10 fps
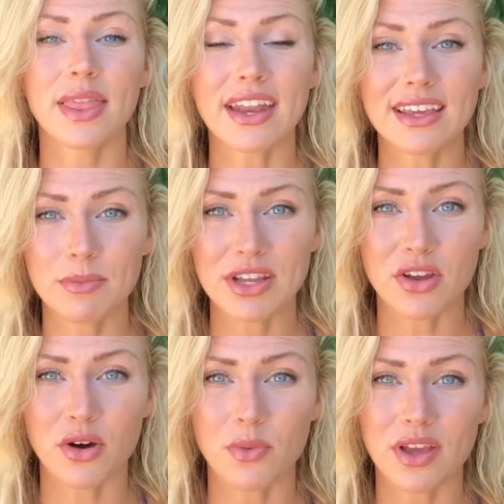letting me
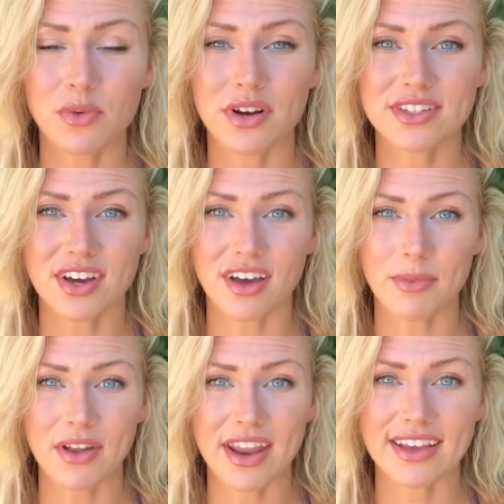know what you want to talk
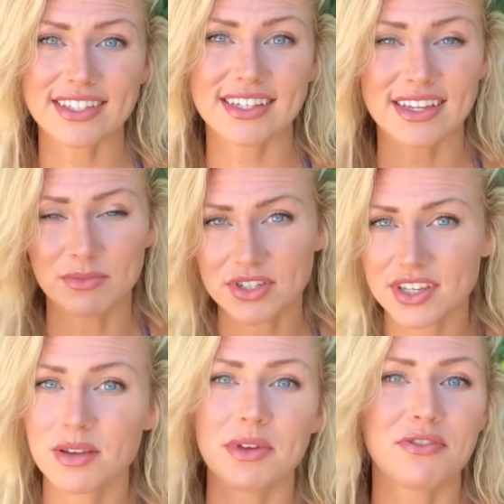about next, because I'm just
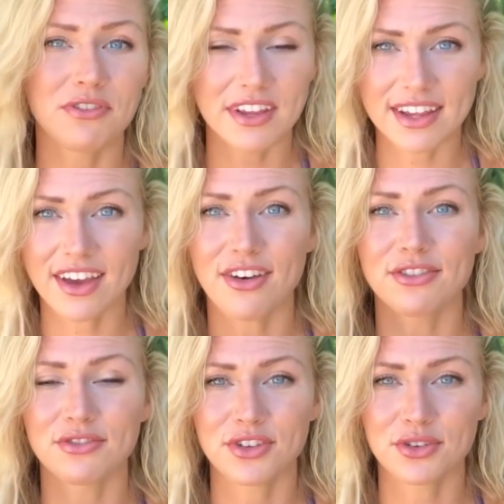going to be feeding off
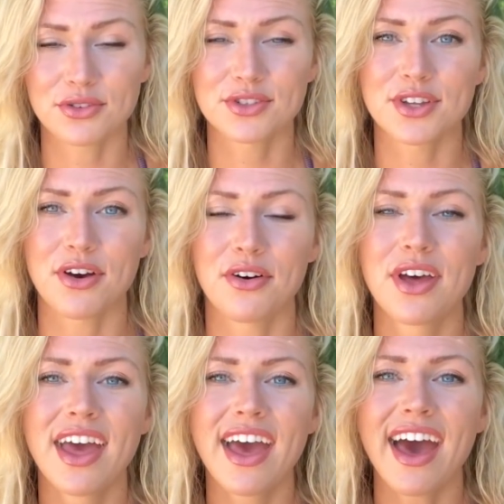of you. So
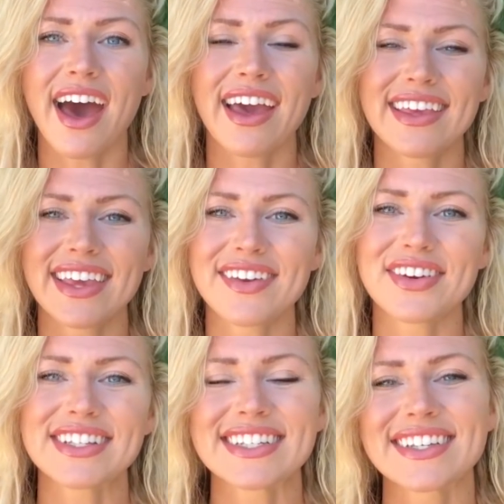I can't
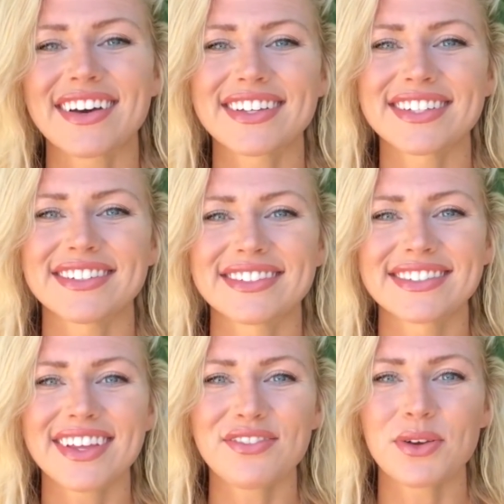wait to talk soon.
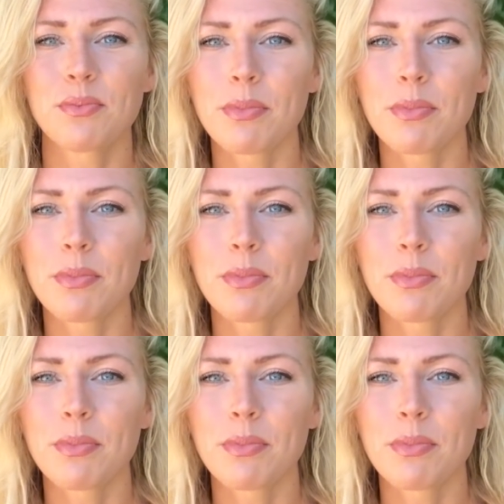Love you.